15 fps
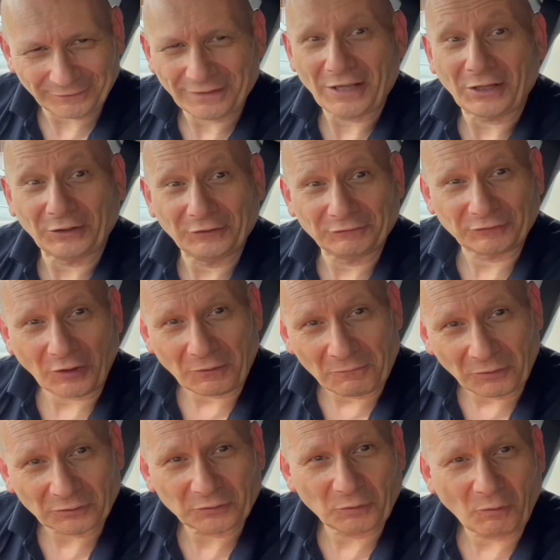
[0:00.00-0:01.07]
who've got a
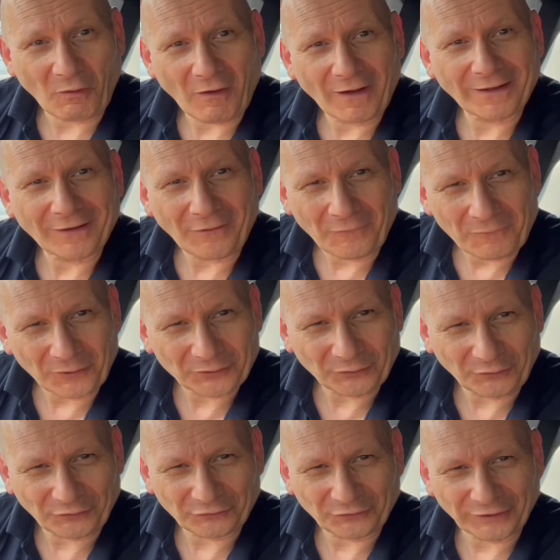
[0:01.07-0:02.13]
Model Y or Model
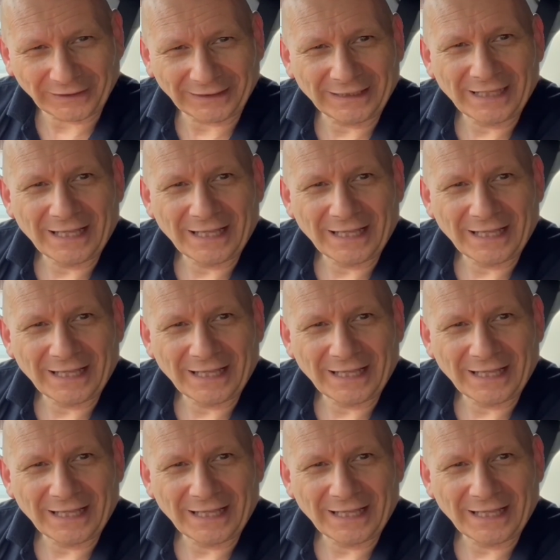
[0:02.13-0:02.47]
3